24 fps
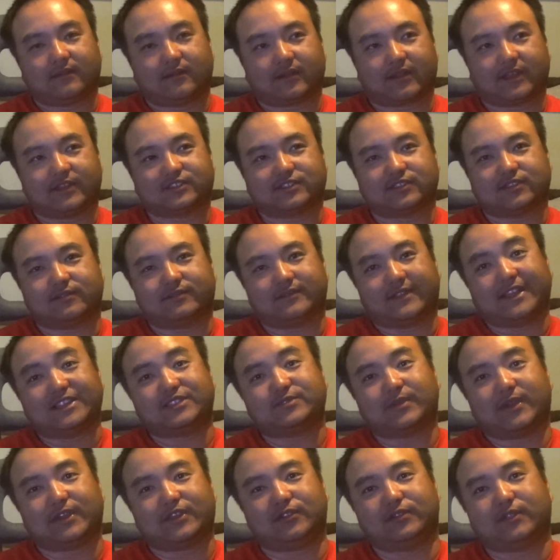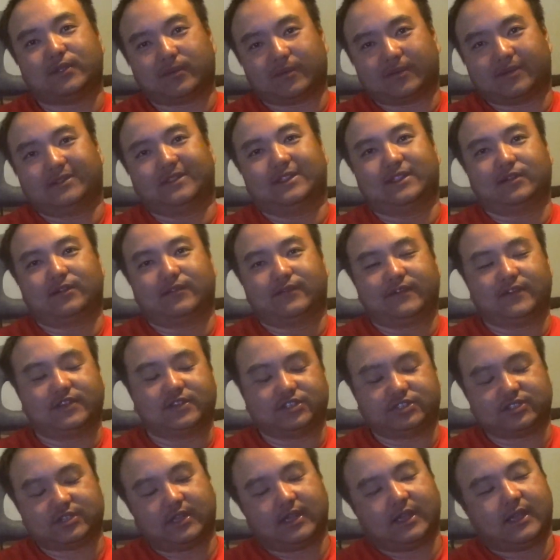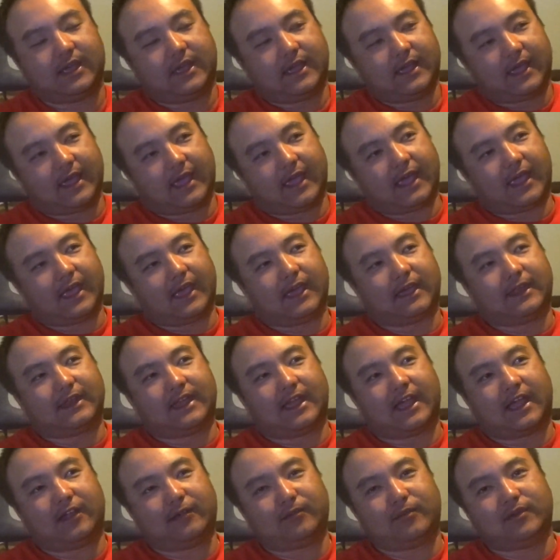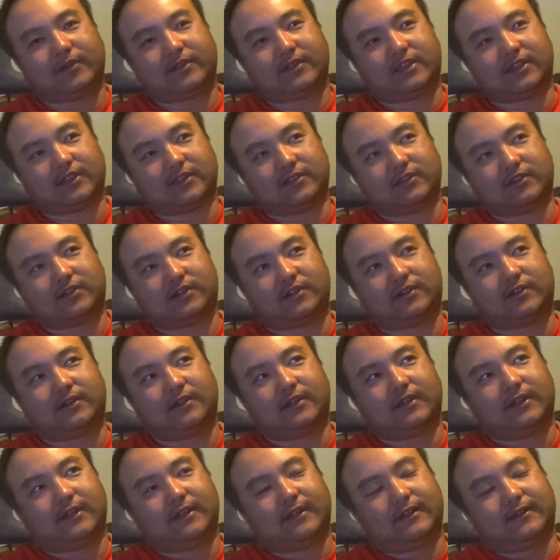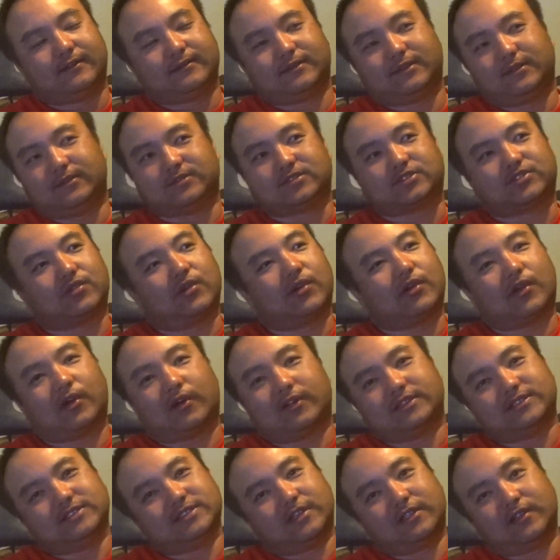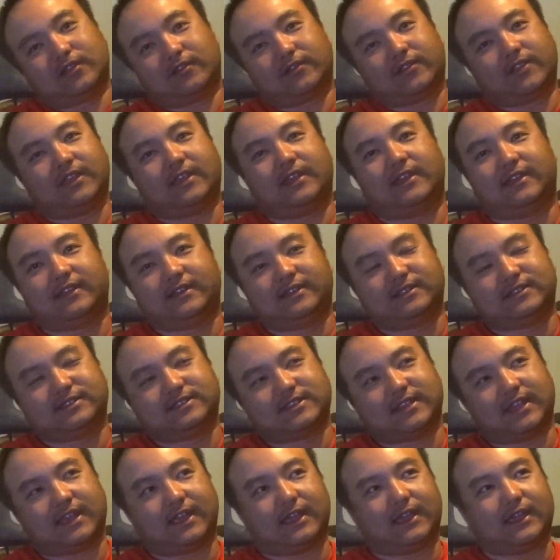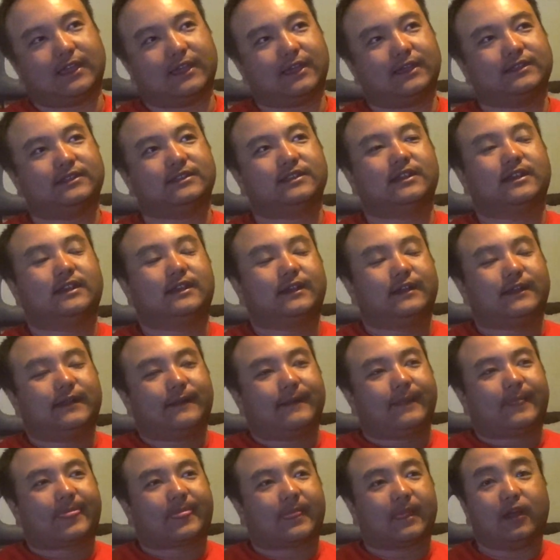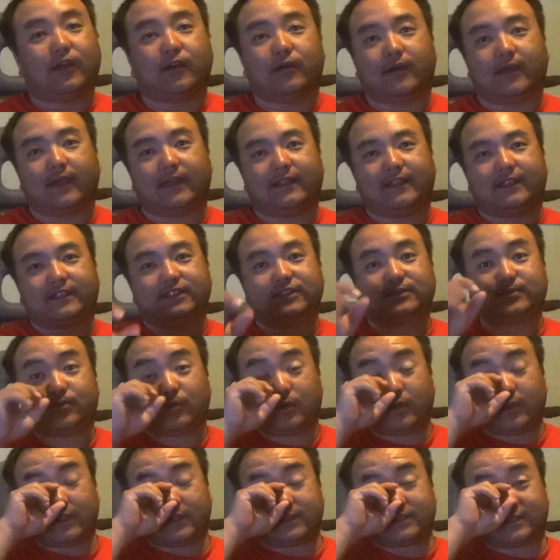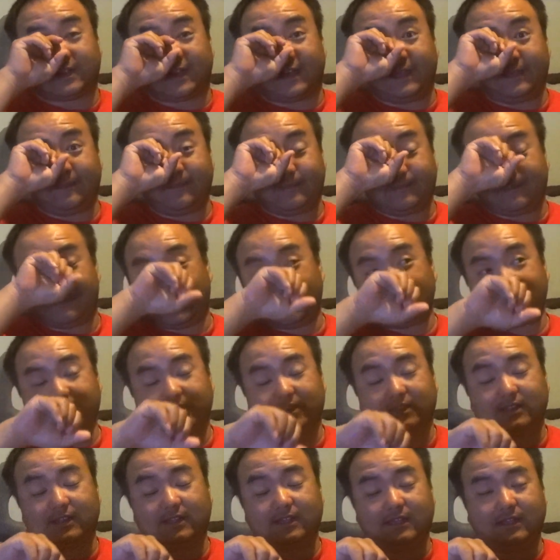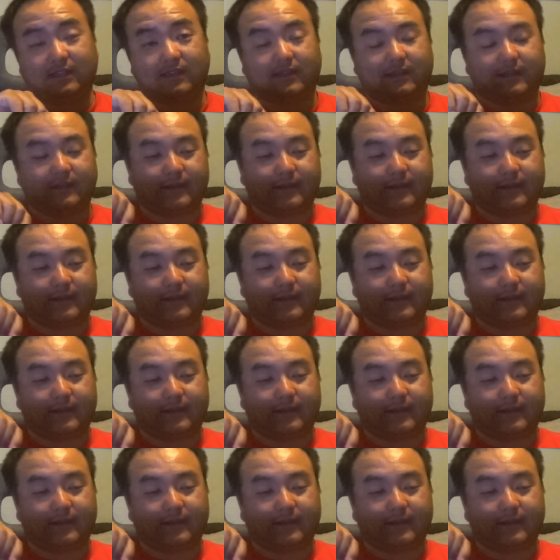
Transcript: Okay, so that's why I knew there were little fish. And Hybrid Killer, he was throwing all these other things. And, oh, and at this point in time, basically,